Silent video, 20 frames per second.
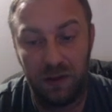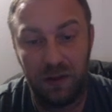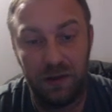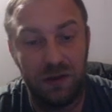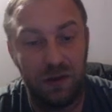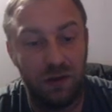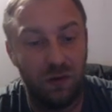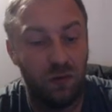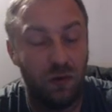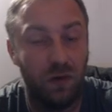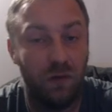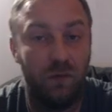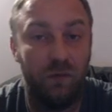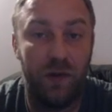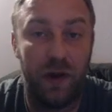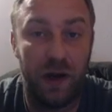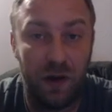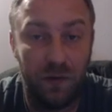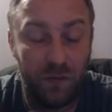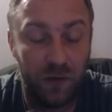leads into a
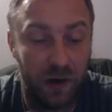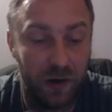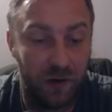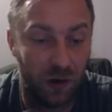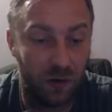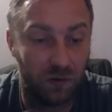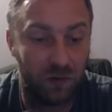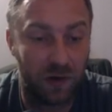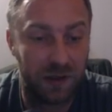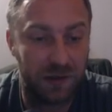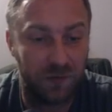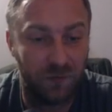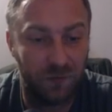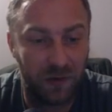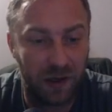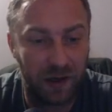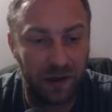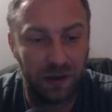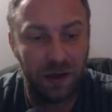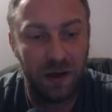very aggressive
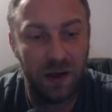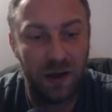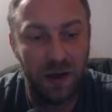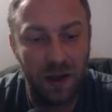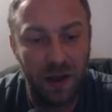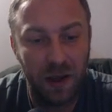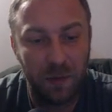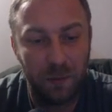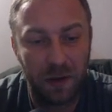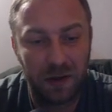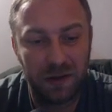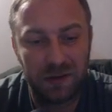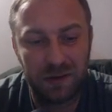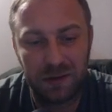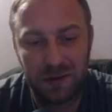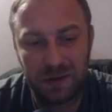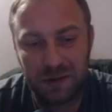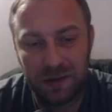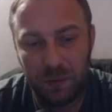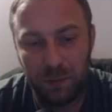line. But
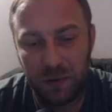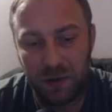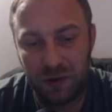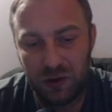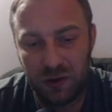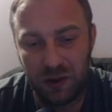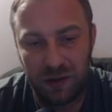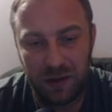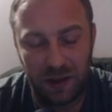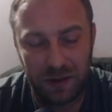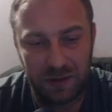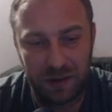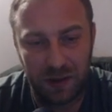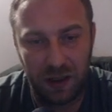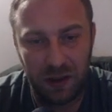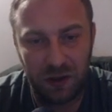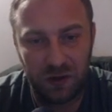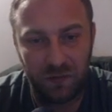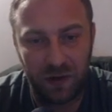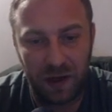simply g takes
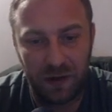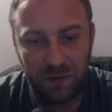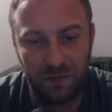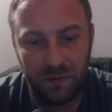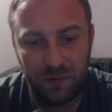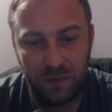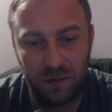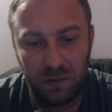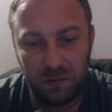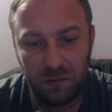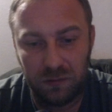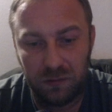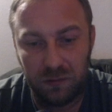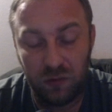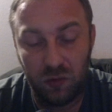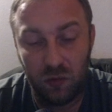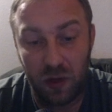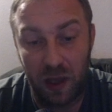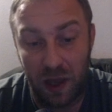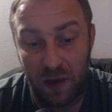
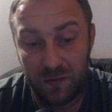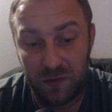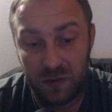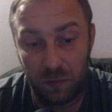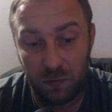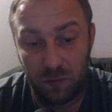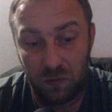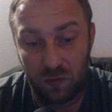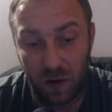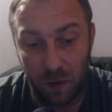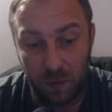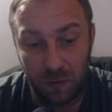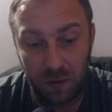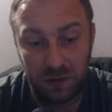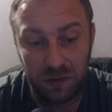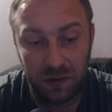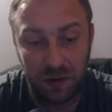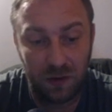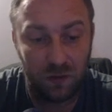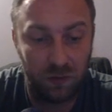h5, you have some
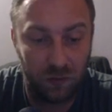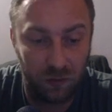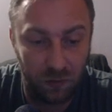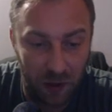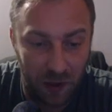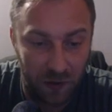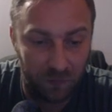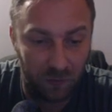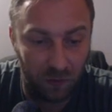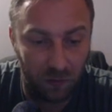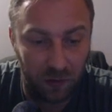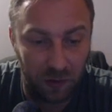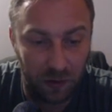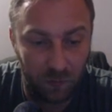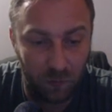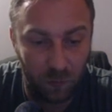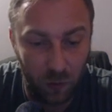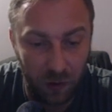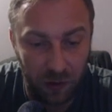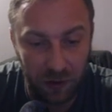troubles here. You have a
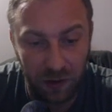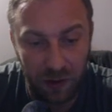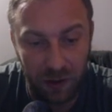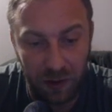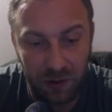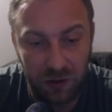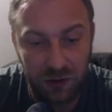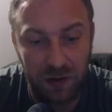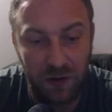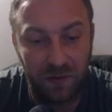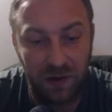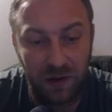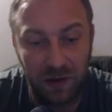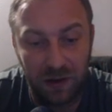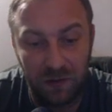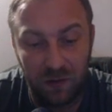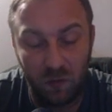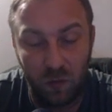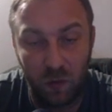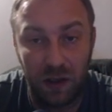weak h7
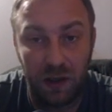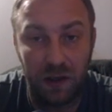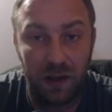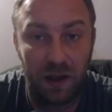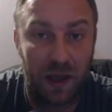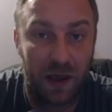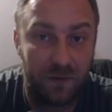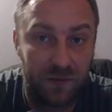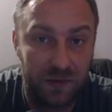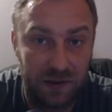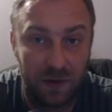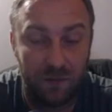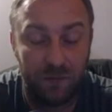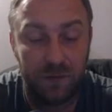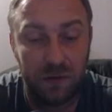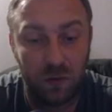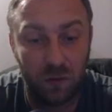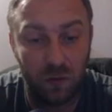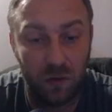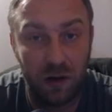and weak
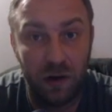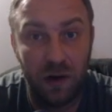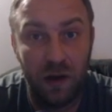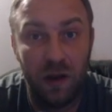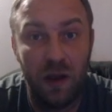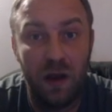f7 square,